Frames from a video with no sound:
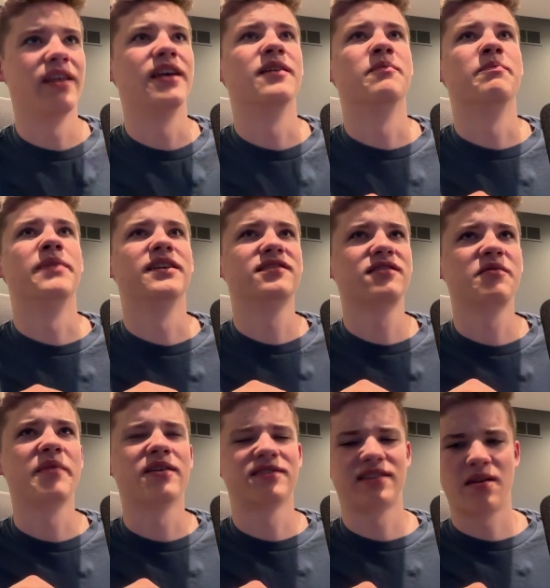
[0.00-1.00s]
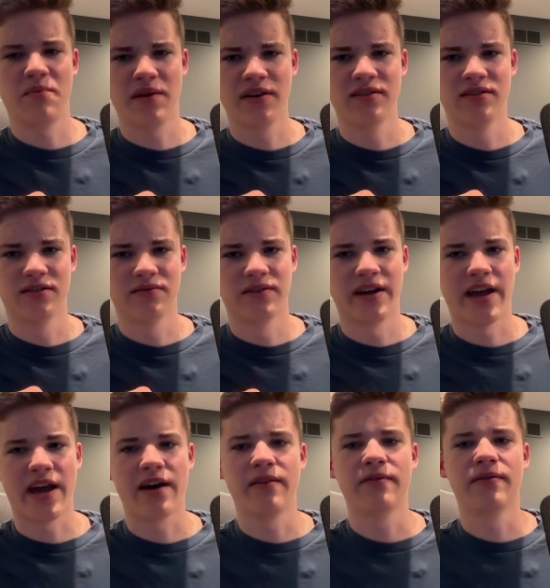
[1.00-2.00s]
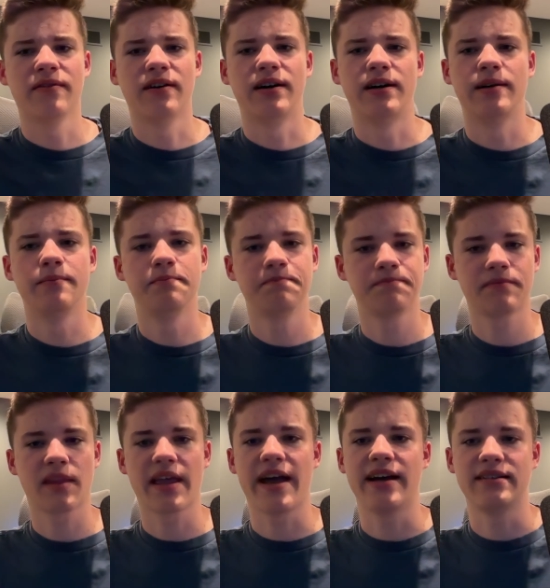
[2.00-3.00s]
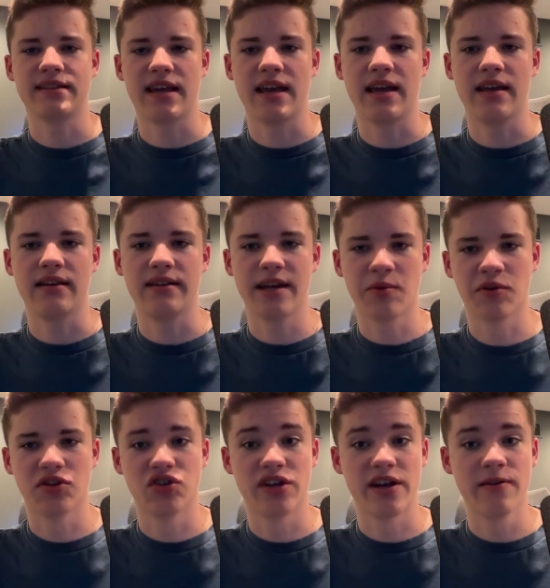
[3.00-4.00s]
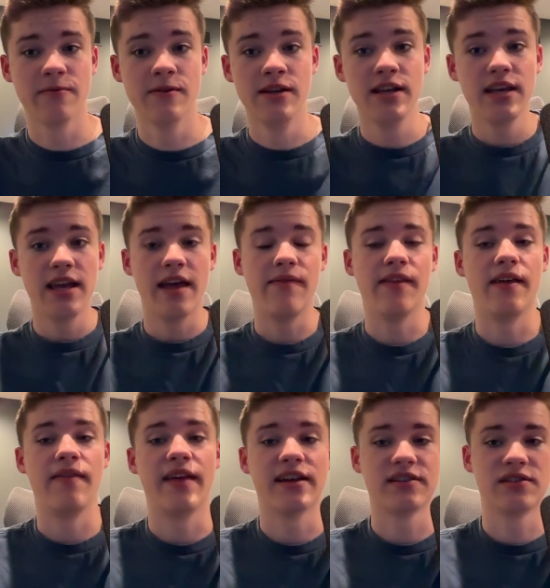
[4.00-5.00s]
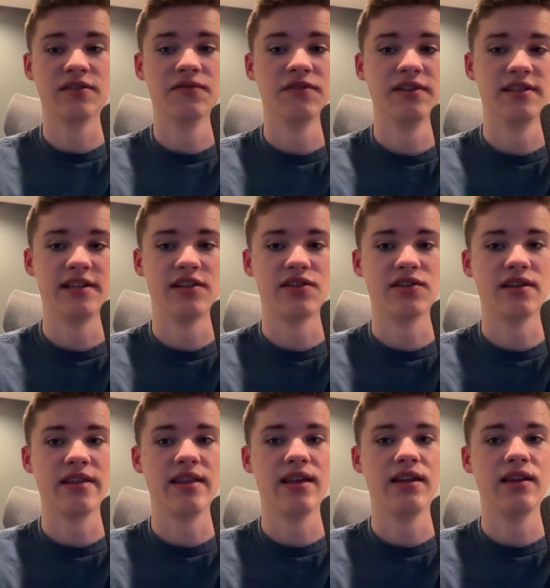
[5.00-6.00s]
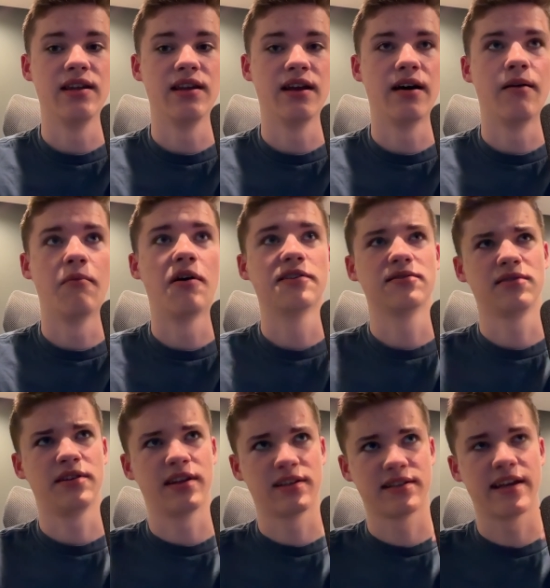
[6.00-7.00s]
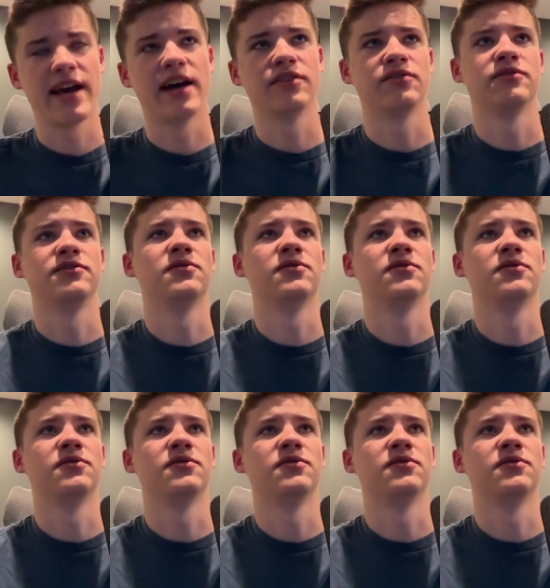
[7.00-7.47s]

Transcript: It basically mounts that big server I have as a network share, and then that server essentially then also connects to Azure.